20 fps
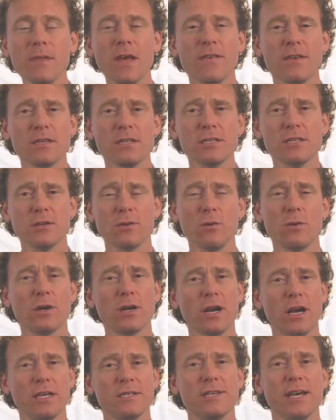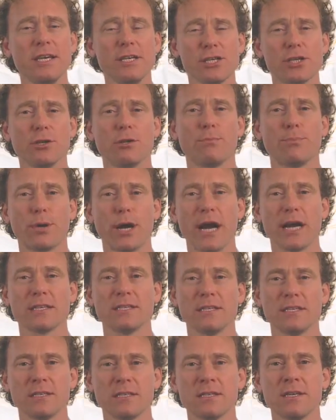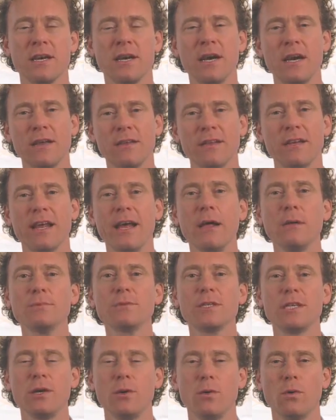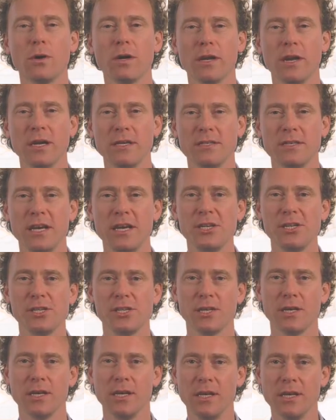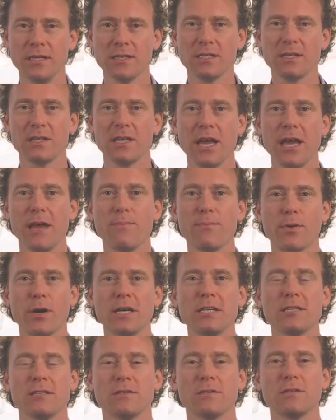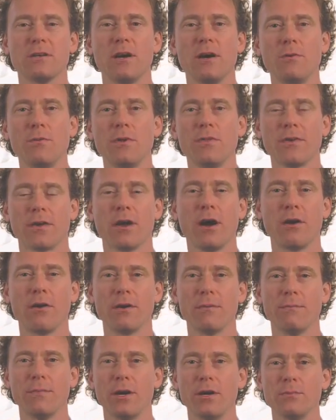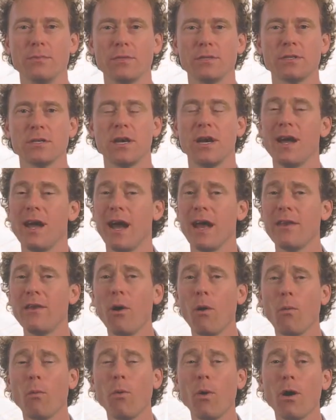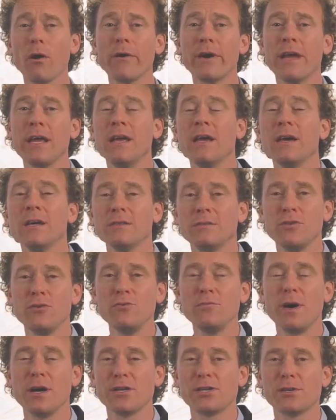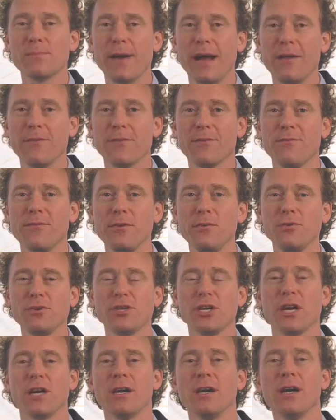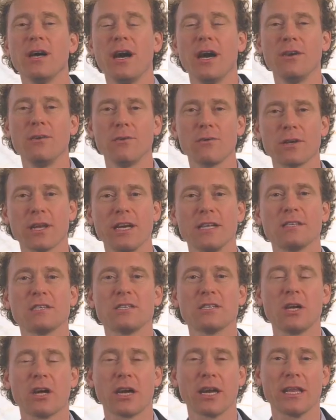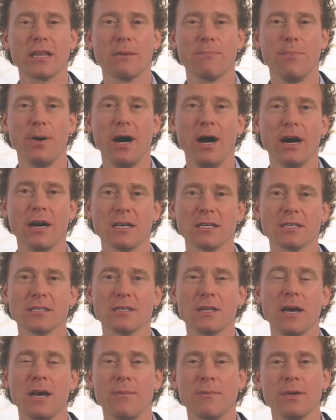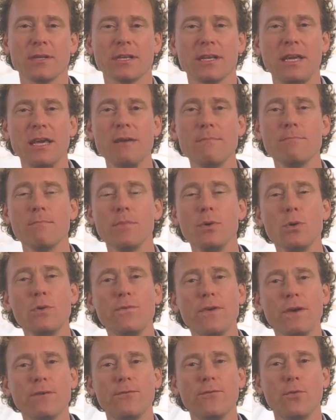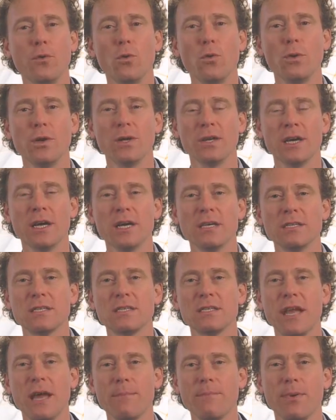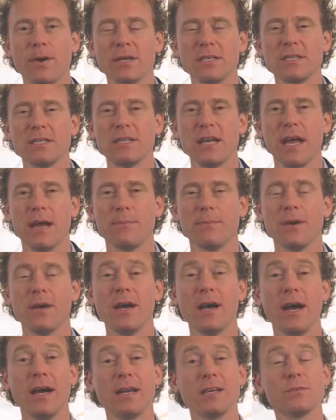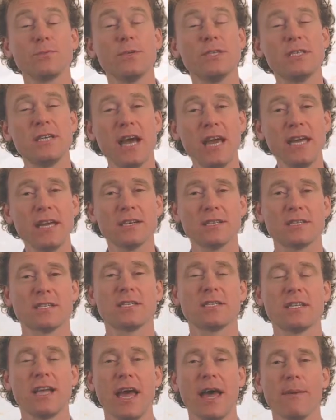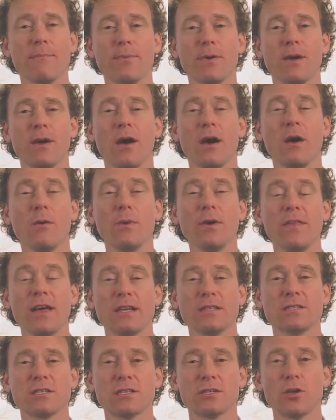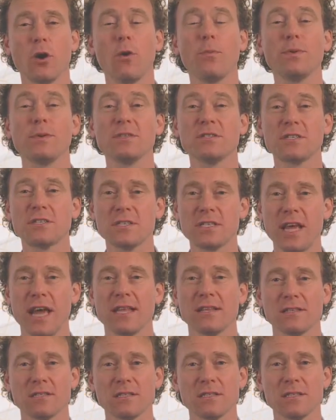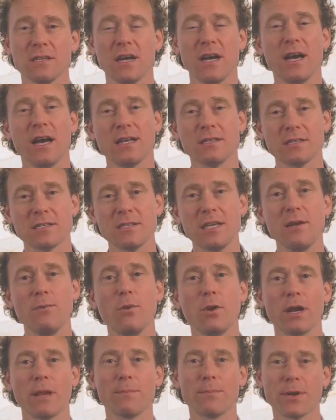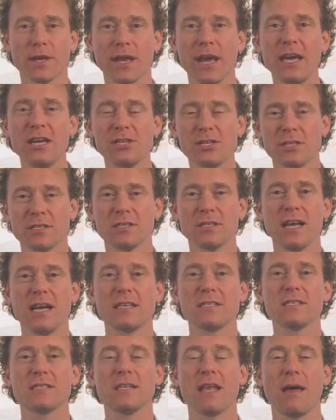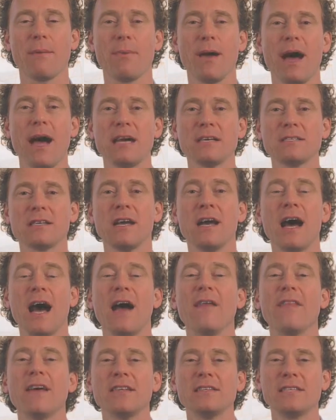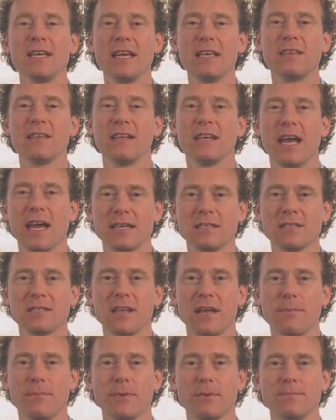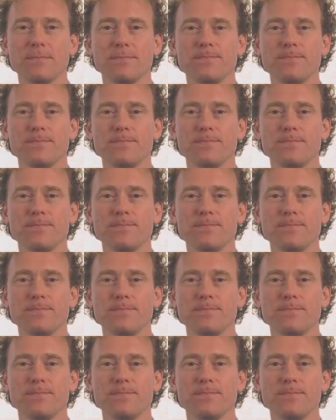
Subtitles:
This is an organizational practice that helps the organization stay present with the current moment and not worry too much about the future and not get stuck in the past, but keep moving forward step by step. And as we take a step, we then stop and sense and see what implications that step has and then take the next step.